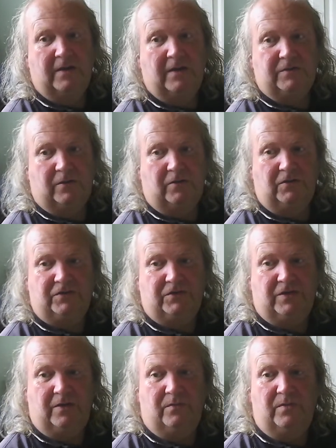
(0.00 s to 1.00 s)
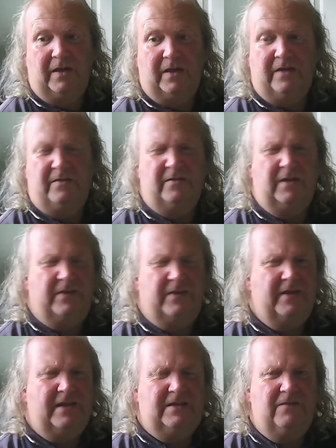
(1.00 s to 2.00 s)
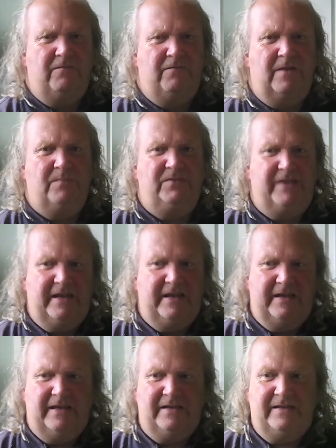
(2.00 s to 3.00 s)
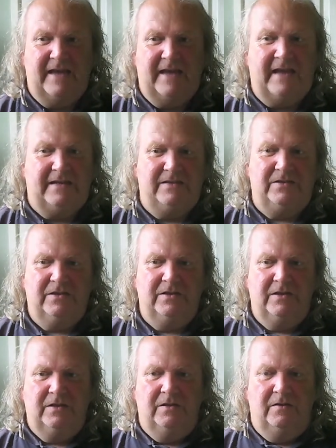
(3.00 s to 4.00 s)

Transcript: has also, in I think it's in Ramsgate in Kent,